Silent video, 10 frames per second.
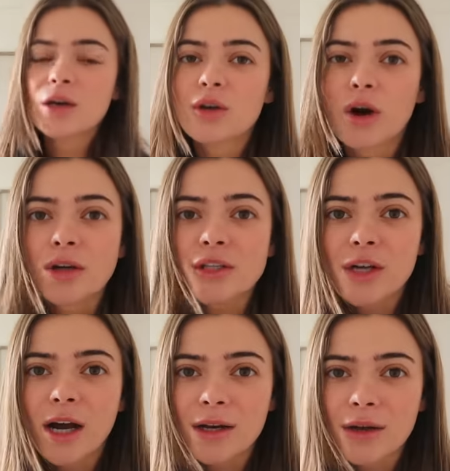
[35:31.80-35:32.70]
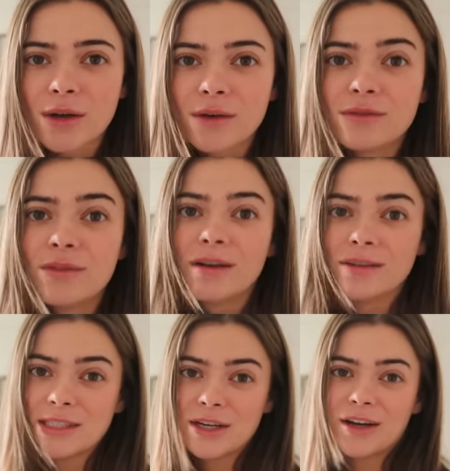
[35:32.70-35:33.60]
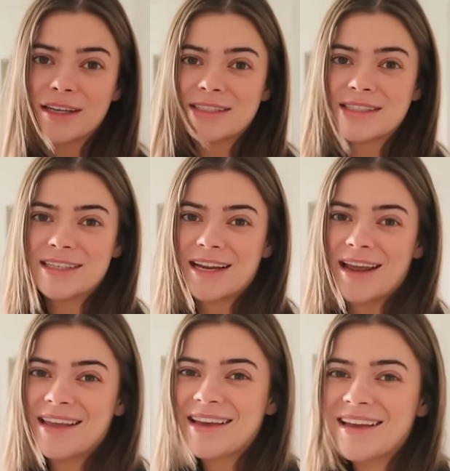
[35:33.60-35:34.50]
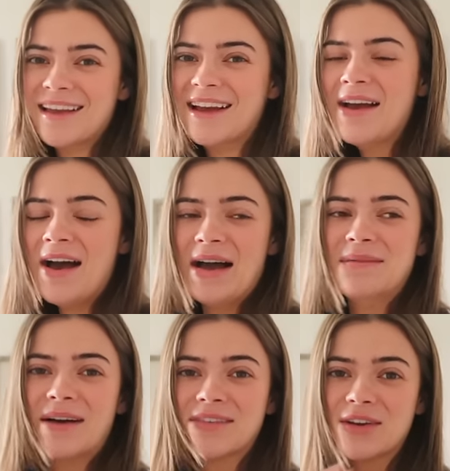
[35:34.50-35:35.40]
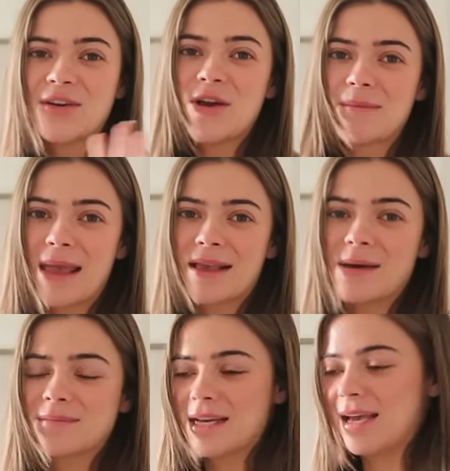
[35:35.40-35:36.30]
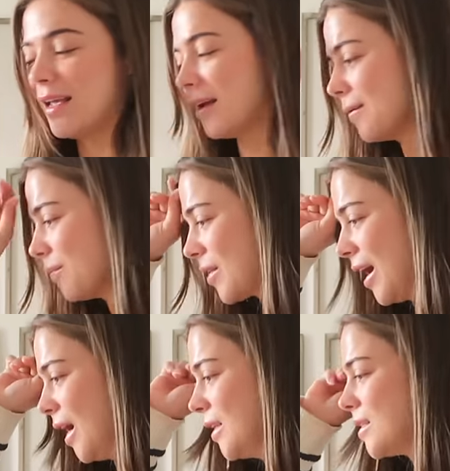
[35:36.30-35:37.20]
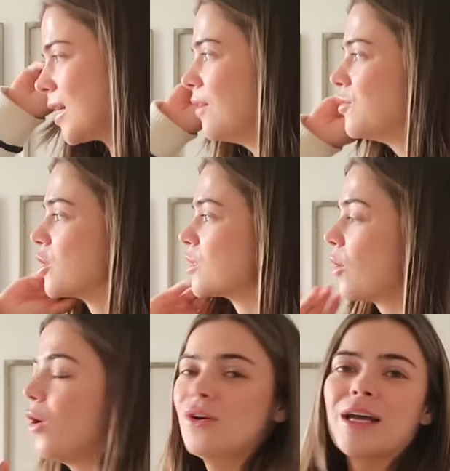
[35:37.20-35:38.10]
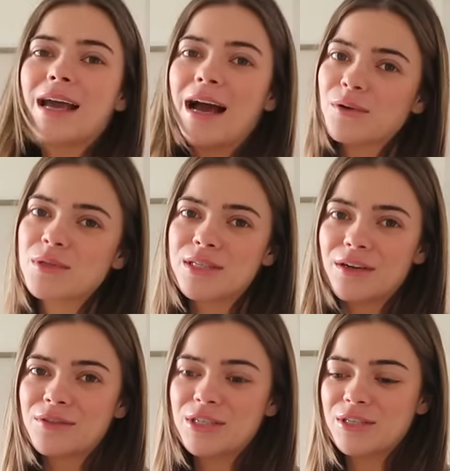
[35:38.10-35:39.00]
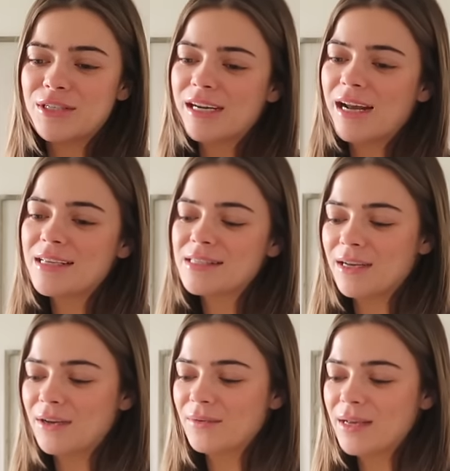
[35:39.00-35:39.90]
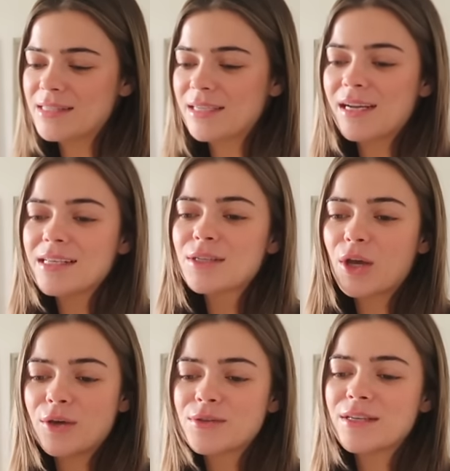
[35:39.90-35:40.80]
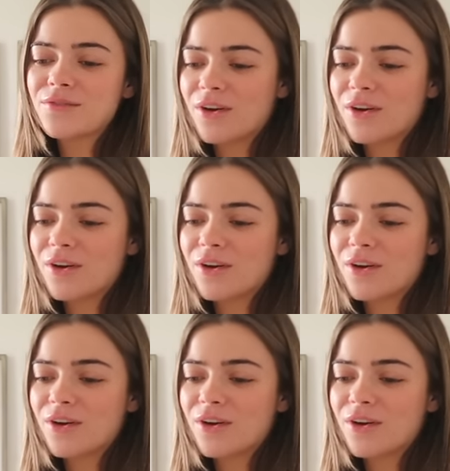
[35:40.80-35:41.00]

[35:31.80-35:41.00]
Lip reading: Gosh, I look very tired today. I'm having a no makeup day, and I've just got like house stuff to do today, so it's a nice cozy